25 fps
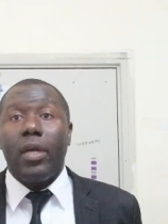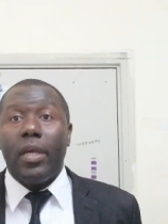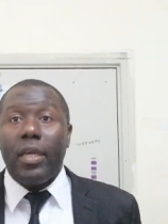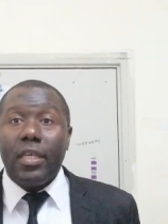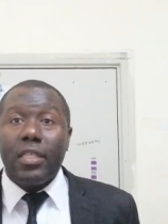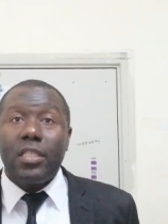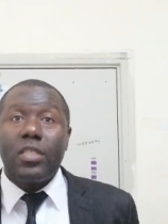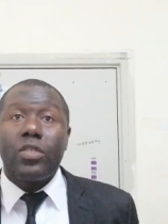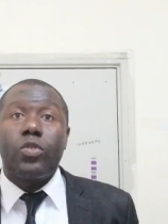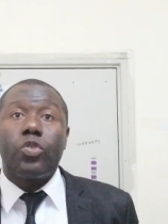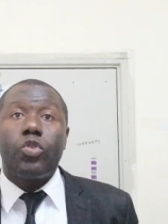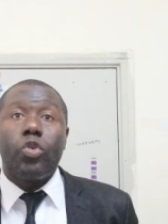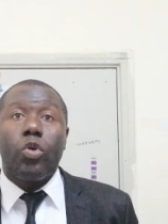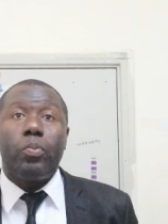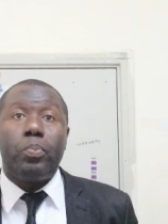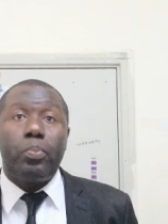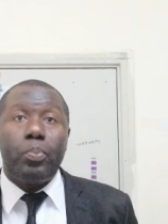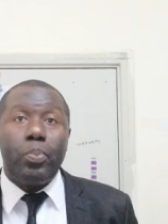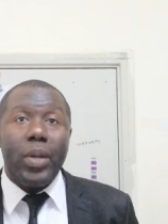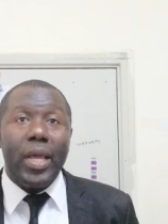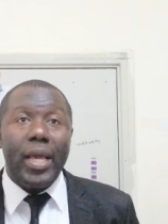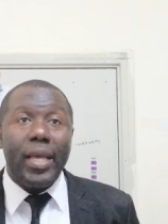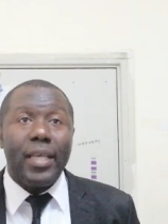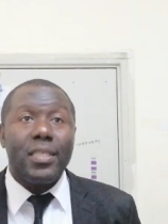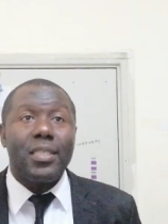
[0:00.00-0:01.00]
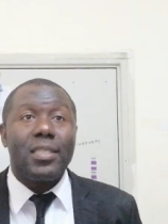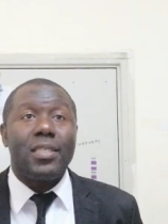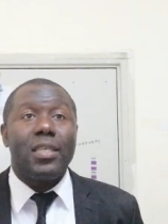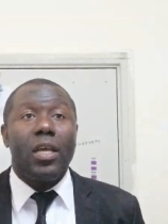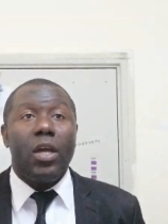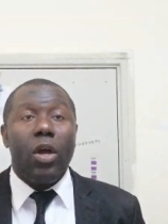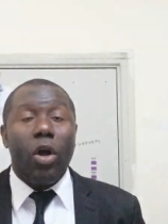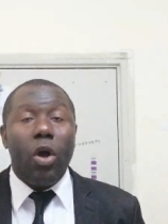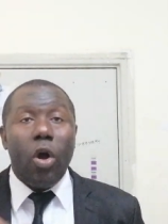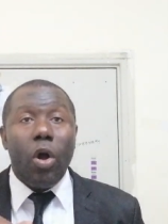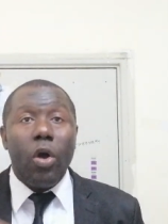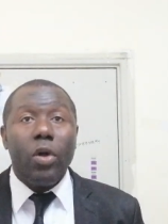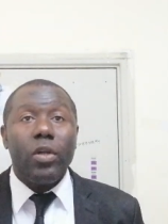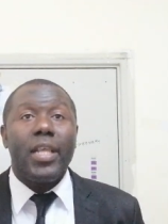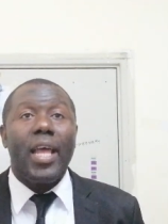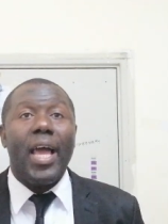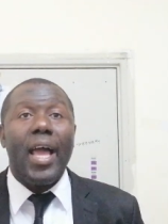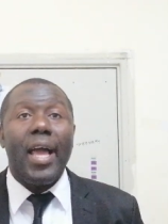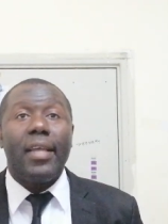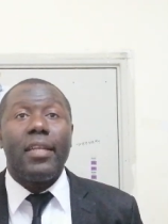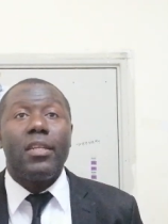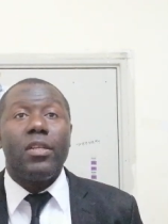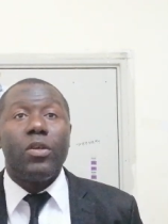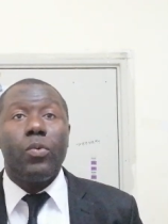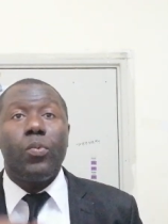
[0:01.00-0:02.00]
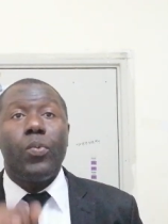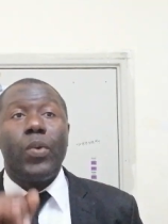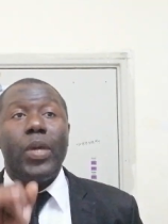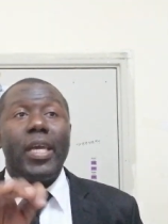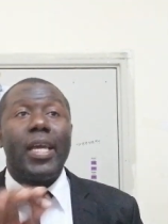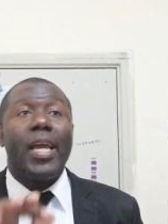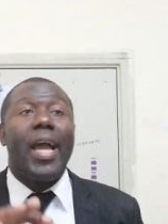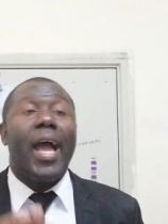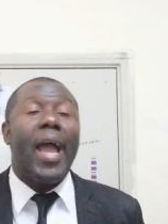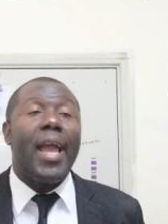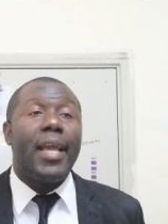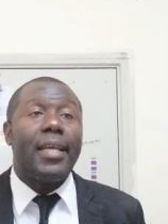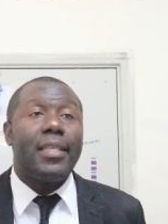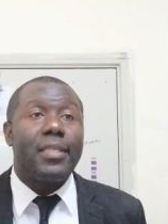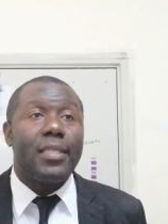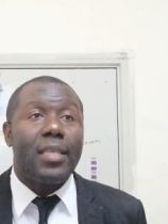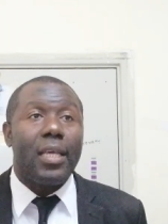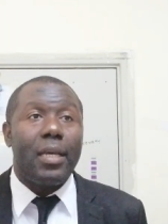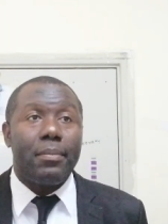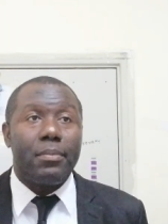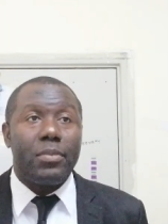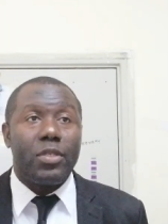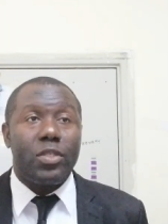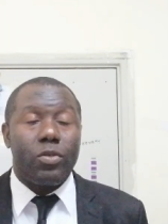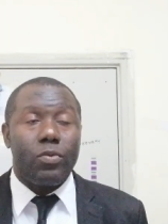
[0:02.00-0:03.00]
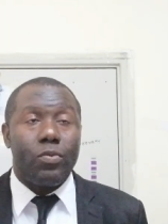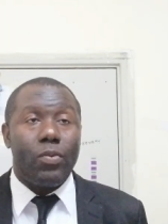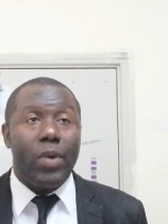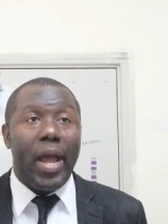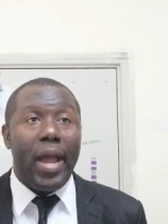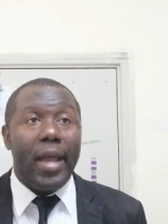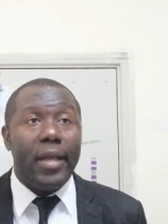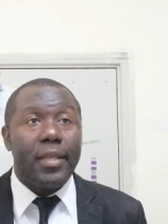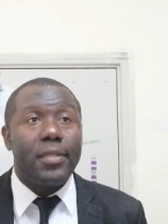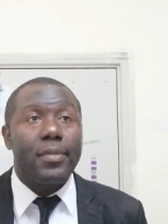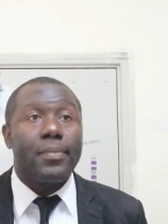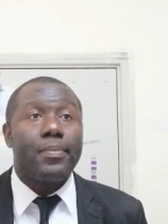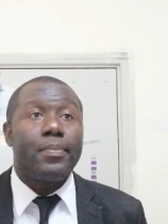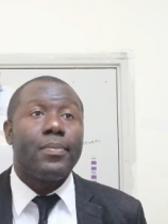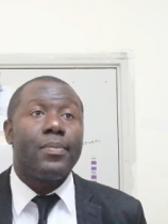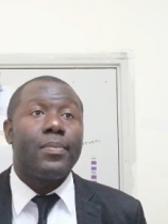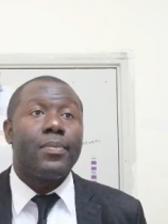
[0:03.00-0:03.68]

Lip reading: it should place under the weak items, right?